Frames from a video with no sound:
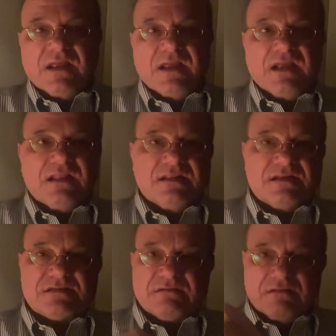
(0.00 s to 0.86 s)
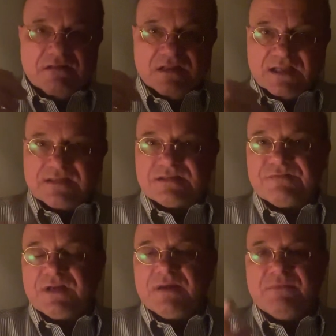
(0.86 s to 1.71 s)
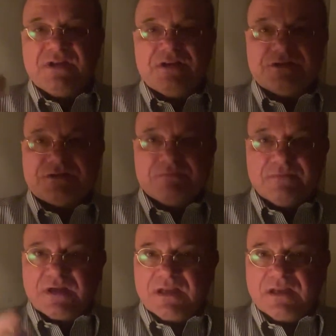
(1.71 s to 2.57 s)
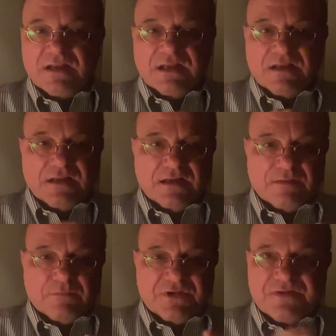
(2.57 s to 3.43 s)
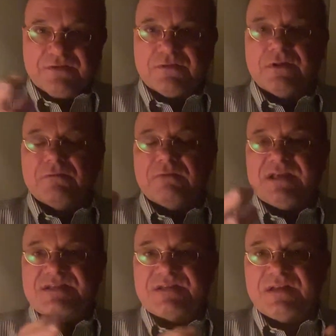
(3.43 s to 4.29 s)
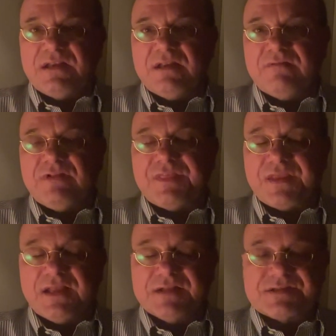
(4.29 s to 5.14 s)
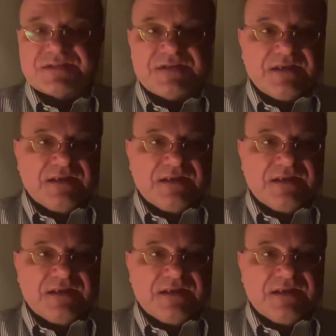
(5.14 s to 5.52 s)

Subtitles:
And there's lots of ammunition and material wasted and everything else.